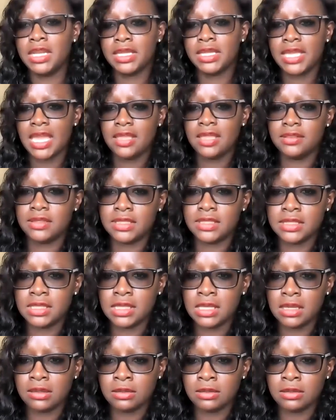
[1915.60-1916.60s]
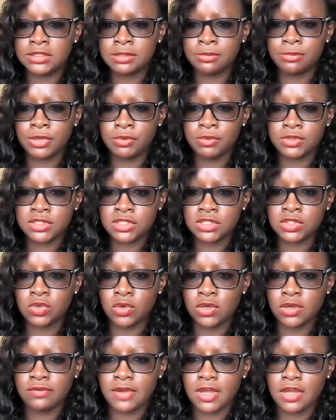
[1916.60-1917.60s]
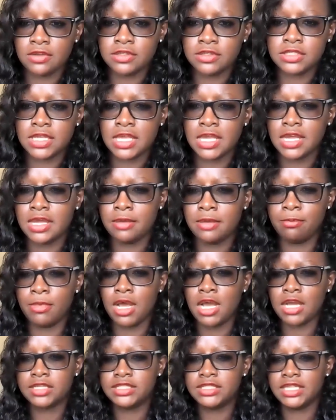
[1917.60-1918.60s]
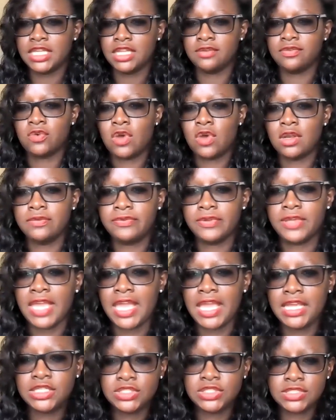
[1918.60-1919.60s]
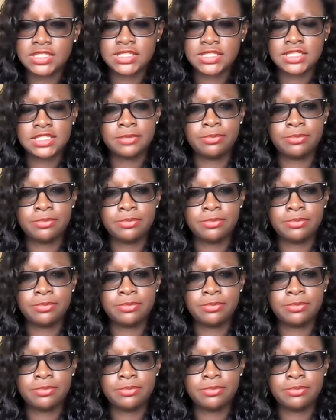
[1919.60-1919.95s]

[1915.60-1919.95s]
again, somebody was just talking around marketing kind of qualifications. Is